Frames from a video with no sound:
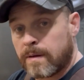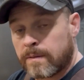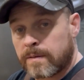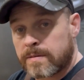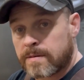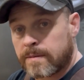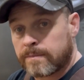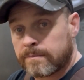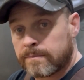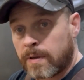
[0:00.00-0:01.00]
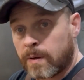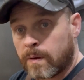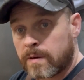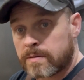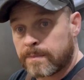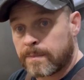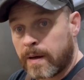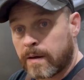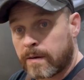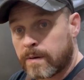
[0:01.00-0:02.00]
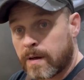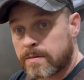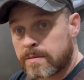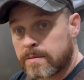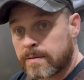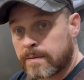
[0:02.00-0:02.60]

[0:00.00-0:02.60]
with some POR, some paint on rust,